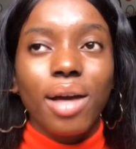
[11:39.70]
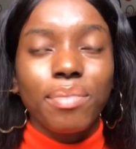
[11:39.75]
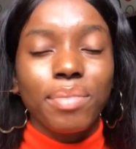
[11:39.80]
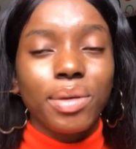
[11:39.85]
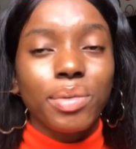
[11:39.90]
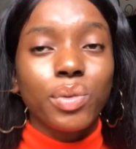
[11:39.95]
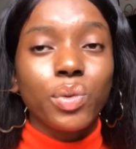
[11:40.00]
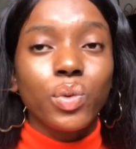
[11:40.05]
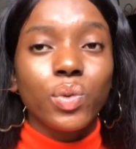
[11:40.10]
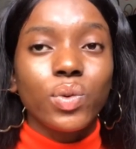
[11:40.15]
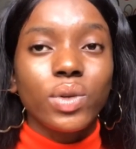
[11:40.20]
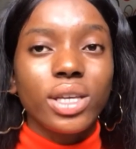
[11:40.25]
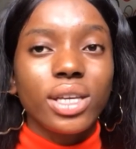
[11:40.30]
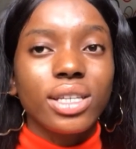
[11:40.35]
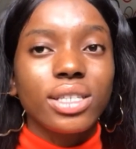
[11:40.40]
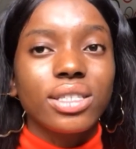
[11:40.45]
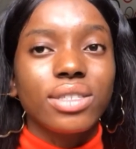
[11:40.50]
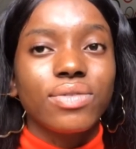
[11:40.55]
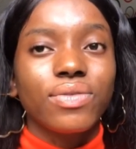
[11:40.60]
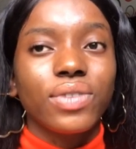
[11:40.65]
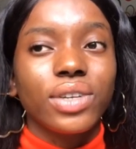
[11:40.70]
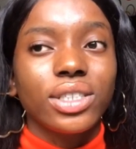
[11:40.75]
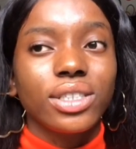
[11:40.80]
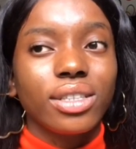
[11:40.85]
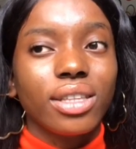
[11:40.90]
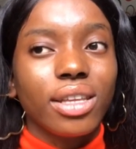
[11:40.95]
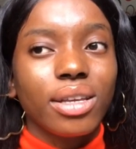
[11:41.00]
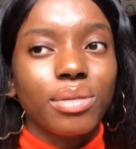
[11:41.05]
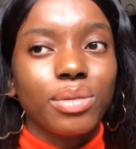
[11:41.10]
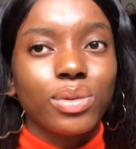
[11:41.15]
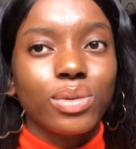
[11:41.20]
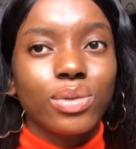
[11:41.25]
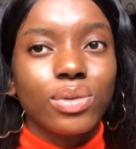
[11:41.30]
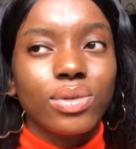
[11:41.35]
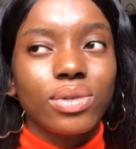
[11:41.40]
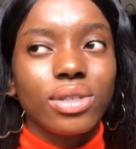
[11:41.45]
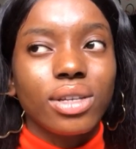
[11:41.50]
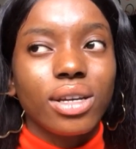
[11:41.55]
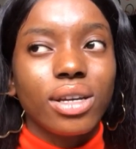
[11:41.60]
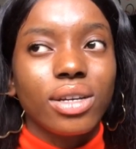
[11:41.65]
people who eat
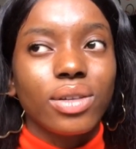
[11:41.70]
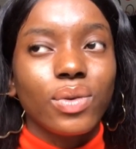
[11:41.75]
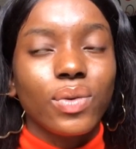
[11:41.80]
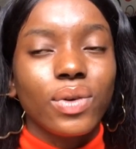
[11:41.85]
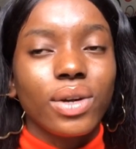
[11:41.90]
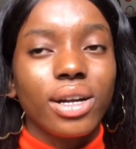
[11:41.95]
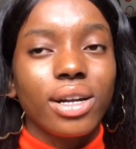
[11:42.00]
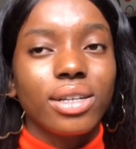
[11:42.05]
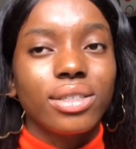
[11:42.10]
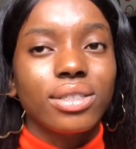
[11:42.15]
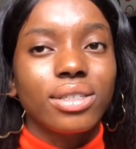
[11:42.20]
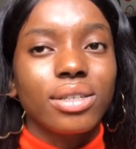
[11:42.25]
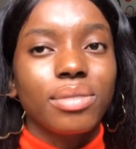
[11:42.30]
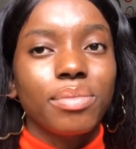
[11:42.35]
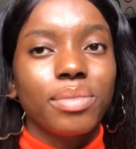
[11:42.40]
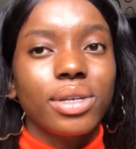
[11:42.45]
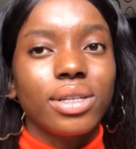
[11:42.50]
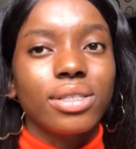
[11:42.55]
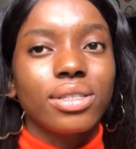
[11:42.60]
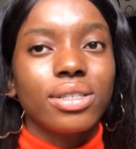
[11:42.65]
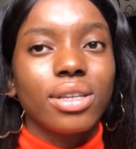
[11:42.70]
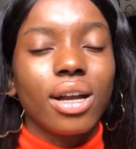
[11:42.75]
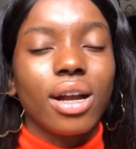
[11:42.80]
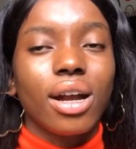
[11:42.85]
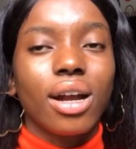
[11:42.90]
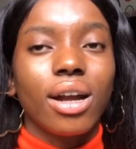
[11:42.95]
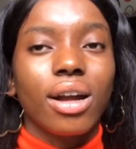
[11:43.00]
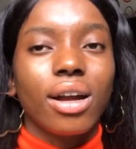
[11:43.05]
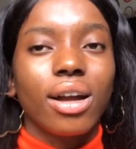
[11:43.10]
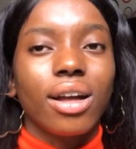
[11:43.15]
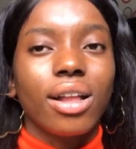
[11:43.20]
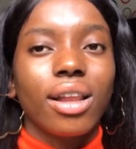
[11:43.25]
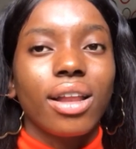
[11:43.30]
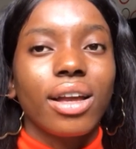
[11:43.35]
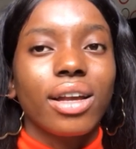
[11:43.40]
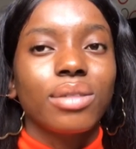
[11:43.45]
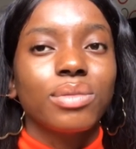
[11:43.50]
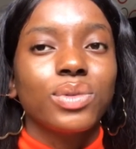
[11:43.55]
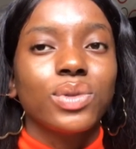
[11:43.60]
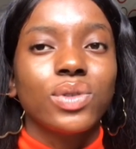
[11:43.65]
vegetables and organic meats are
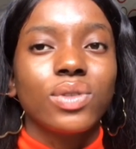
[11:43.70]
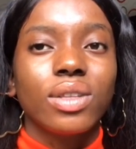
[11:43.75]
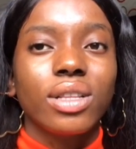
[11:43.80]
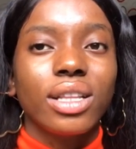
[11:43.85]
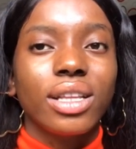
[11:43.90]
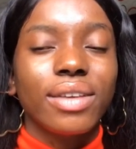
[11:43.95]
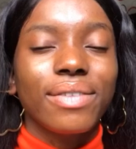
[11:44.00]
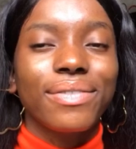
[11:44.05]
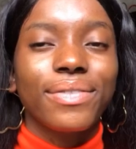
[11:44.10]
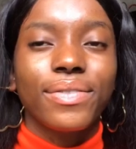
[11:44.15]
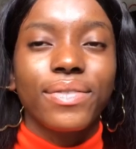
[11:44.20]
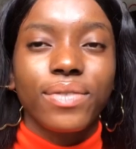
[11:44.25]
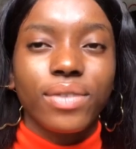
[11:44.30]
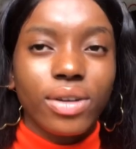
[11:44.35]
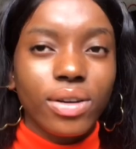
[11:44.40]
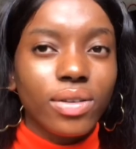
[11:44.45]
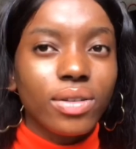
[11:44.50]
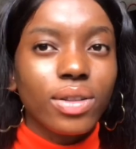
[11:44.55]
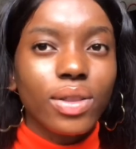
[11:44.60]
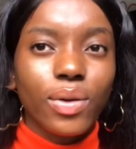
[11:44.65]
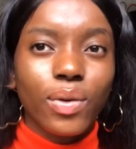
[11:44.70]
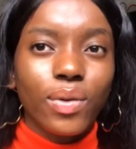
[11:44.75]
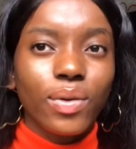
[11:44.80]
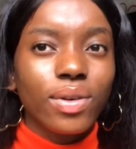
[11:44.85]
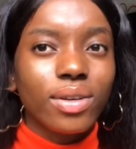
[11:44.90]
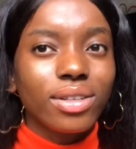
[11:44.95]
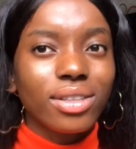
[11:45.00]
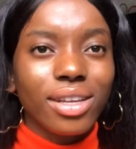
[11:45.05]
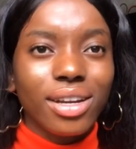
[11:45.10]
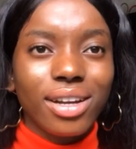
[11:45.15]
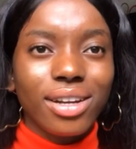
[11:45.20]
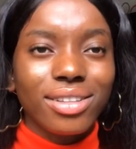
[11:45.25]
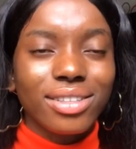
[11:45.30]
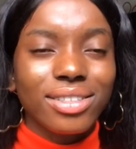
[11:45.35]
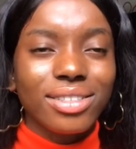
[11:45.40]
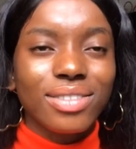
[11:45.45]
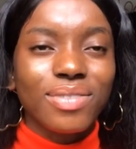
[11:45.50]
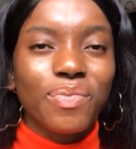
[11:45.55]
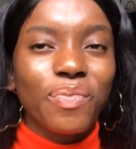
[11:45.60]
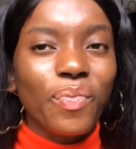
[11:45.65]
liable to live very long on
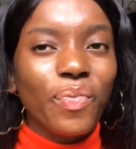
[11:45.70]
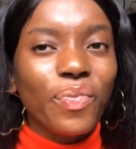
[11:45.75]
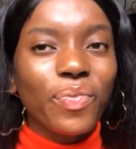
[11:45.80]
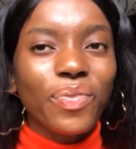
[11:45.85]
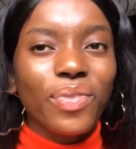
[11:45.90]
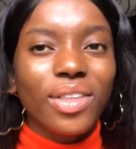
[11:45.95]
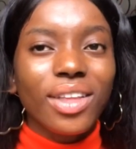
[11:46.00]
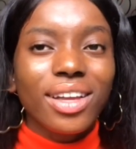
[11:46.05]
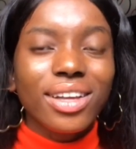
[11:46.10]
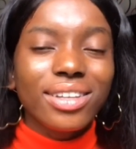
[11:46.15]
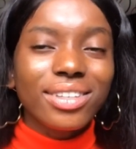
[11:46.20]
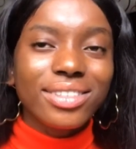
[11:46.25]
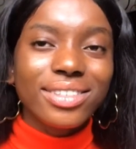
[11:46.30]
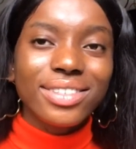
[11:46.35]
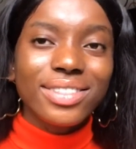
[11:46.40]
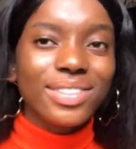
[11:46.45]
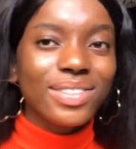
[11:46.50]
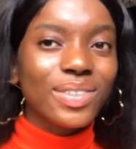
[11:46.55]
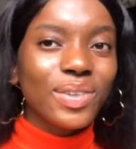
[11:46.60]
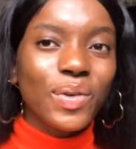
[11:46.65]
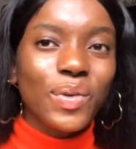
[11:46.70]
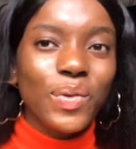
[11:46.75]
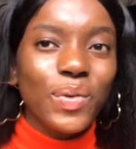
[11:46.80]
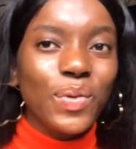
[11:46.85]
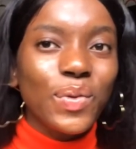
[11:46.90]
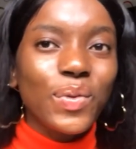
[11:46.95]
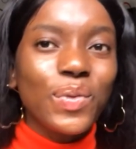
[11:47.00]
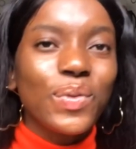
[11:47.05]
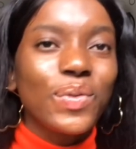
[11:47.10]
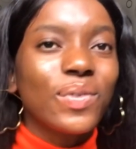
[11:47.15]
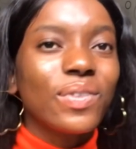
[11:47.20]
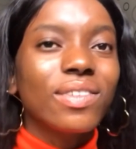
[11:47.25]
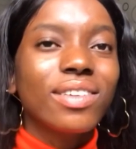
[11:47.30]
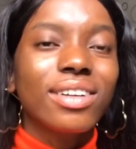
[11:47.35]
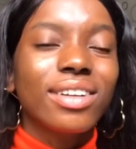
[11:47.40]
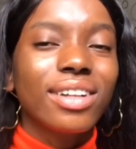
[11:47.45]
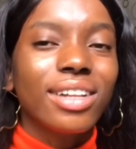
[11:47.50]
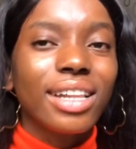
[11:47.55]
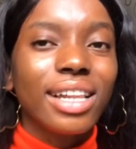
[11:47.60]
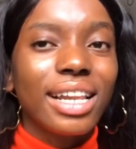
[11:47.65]
earth. So
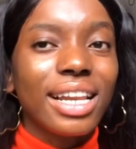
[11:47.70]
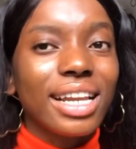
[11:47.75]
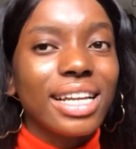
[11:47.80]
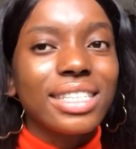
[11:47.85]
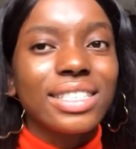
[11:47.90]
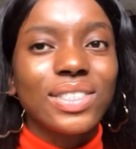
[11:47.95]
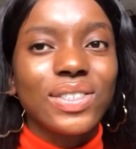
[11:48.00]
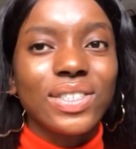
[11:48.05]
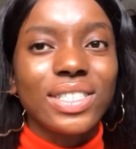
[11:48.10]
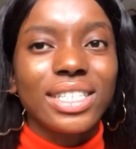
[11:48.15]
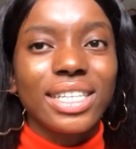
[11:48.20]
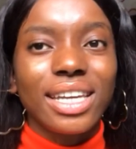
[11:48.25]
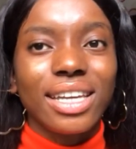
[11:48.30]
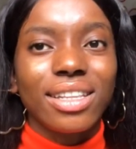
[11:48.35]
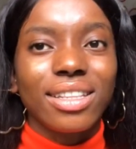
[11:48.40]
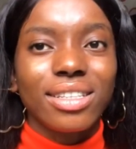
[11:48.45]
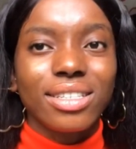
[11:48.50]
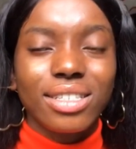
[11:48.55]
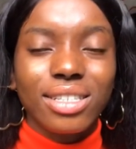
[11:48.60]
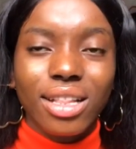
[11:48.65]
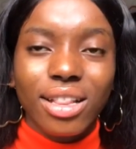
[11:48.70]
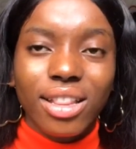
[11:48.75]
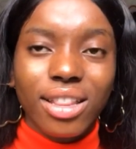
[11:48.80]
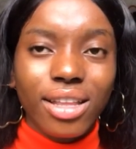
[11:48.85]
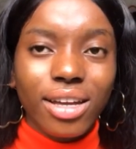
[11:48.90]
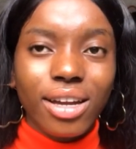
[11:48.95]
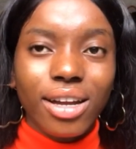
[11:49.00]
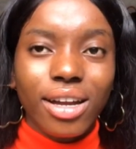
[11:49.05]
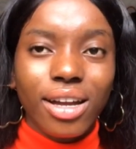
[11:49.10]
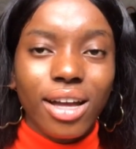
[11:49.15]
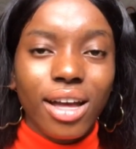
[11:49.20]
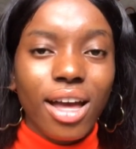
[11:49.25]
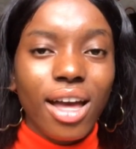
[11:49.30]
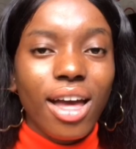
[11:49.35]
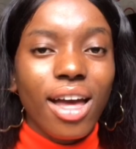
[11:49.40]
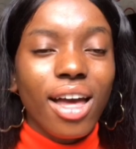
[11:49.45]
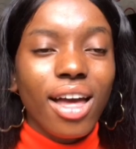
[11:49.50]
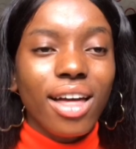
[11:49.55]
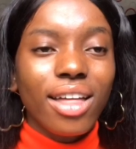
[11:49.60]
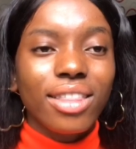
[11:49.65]
let's just get this clear.
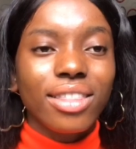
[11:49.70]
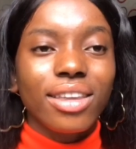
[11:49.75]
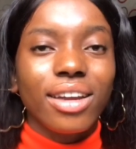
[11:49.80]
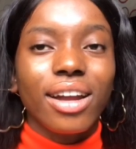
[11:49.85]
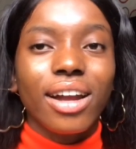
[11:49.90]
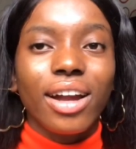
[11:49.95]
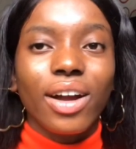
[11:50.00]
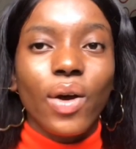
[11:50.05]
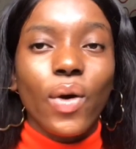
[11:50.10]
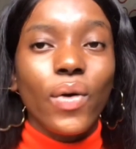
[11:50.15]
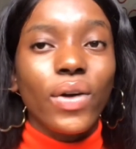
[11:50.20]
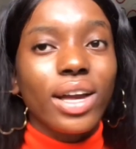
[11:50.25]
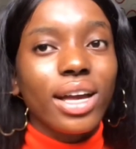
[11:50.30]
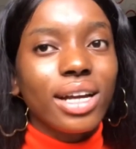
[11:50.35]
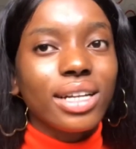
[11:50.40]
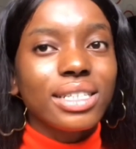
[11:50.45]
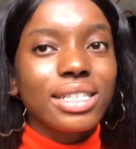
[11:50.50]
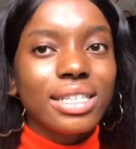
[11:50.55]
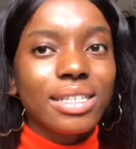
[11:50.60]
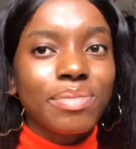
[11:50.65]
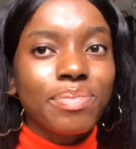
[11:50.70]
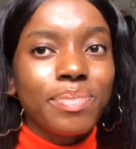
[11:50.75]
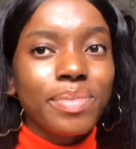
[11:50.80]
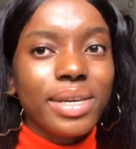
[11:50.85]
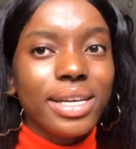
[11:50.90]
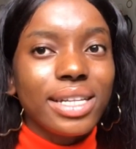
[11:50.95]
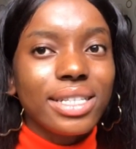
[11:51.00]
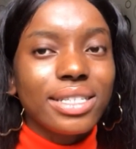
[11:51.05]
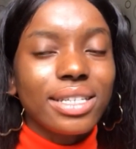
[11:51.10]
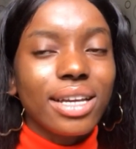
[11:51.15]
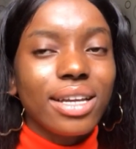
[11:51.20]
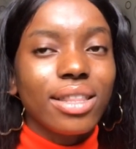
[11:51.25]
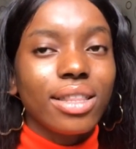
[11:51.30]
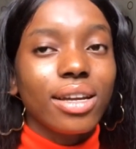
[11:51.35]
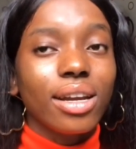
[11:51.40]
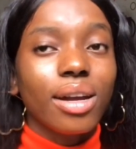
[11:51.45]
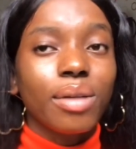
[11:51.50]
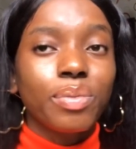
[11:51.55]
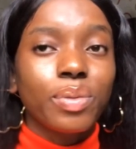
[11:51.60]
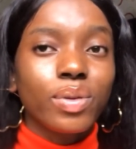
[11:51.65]
There are organic meats and
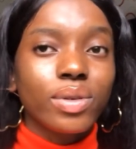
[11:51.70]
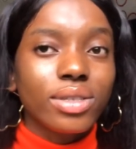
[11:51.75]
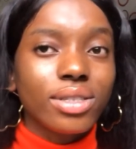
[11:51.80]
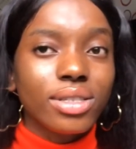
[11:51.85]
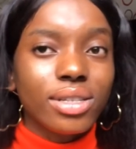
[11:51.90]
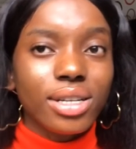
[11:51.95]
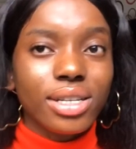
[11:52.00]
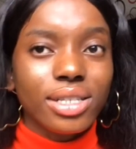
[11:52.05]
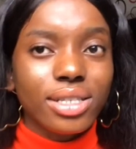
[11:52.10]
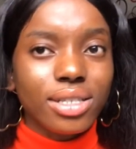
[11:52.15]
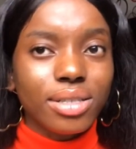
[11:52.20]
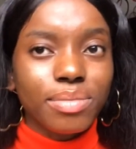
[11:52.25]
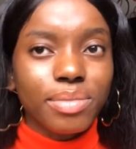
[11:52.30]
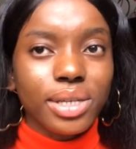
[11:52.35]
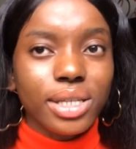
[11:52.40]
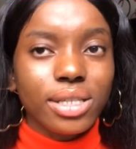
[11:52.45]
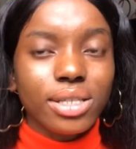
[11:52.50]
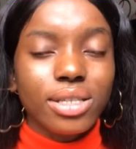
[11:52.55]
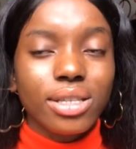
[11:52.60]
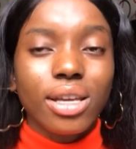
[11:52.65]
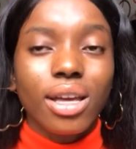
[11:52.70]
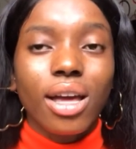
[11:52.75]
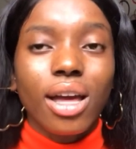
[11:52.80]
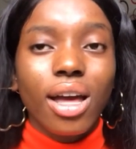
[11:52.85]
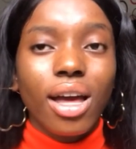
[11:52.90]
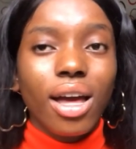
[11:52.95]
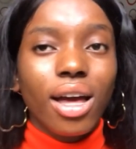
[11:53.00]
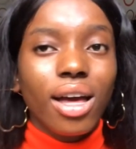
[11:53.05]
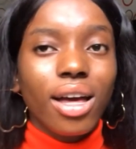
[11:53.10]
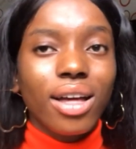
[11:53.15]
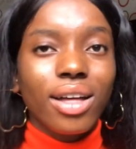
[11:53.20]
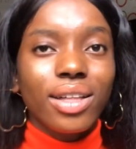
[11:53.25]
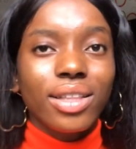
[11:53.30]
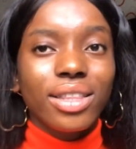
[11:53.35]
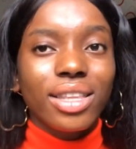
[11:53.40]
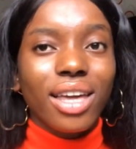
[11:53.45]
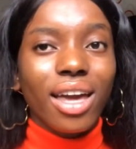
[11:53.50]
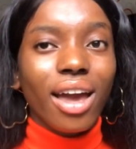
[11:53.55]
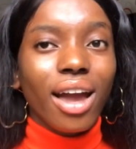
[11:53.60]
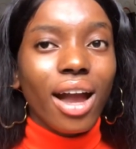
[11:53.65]
there are processed meats.
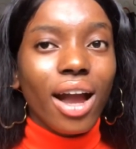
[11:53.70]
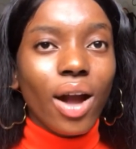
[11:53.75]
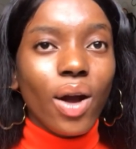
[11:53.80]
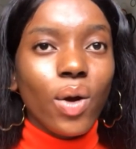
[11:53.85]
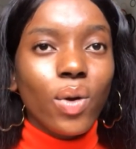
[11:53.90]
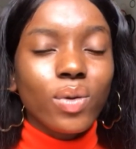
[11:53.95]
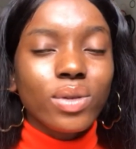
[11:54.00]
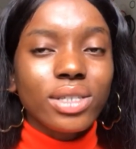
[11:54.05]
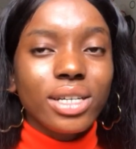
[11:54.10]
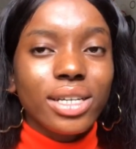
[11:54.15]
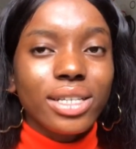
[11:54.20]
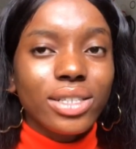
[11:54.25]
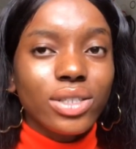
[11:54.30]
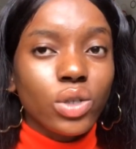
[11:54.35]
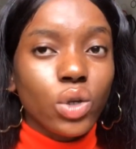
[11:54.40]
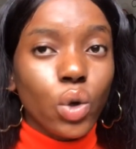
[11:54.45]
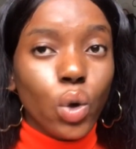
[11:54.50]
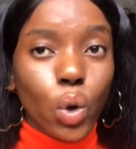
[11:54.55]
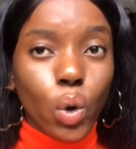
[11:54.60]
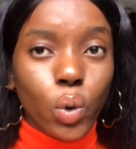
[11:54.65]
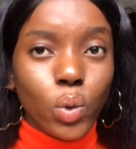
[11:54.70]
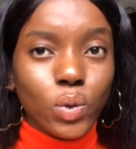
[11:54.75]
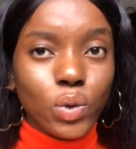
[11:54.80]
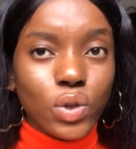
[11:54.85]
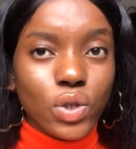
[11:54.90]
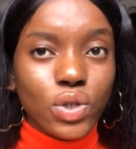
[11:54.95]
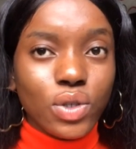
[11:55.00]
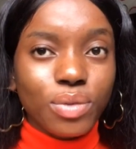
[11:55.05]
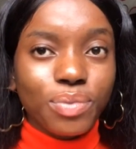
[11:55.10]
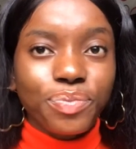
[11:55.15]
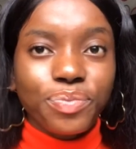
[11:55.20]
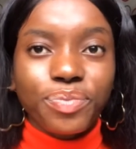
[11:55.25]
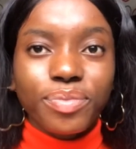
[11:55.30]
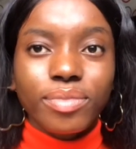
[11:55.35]
The cows and the goats